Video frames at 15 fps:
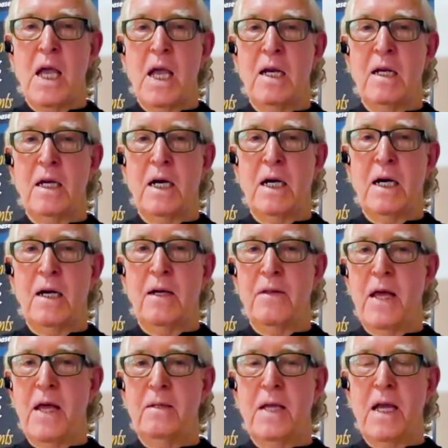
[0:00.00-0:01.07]
And
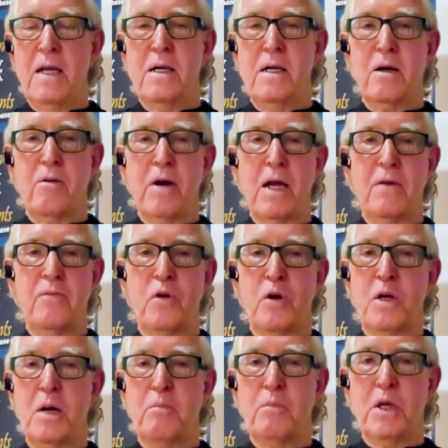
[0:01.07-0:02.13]
they hung around
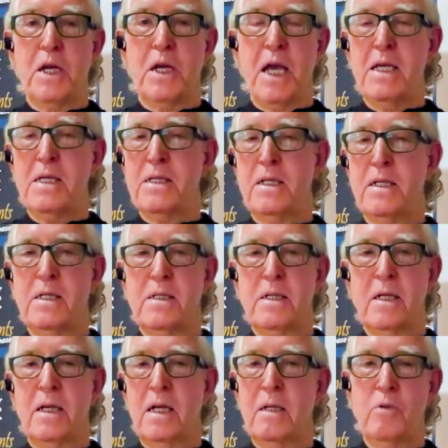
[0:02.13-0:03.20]
for a couple of days and they
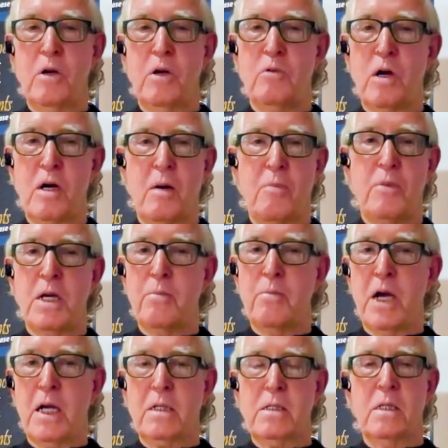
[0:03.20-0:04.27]
said, "Dudley, we want our money back."